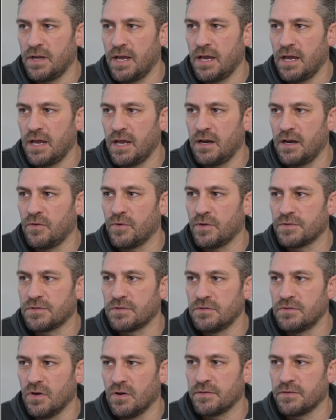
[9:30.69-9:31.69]
And if it's
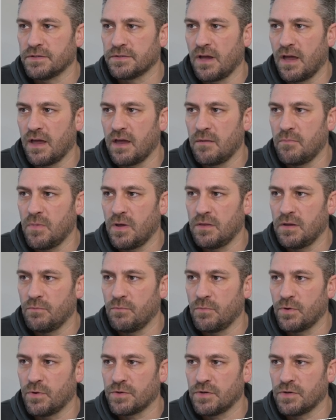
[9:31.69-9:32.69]
not the same, then
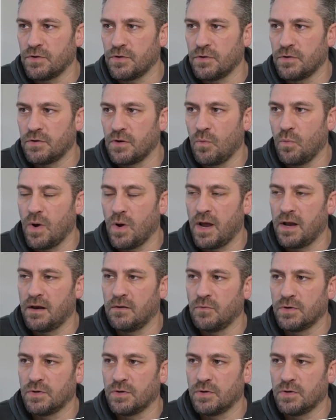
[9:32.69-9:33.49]
return 1,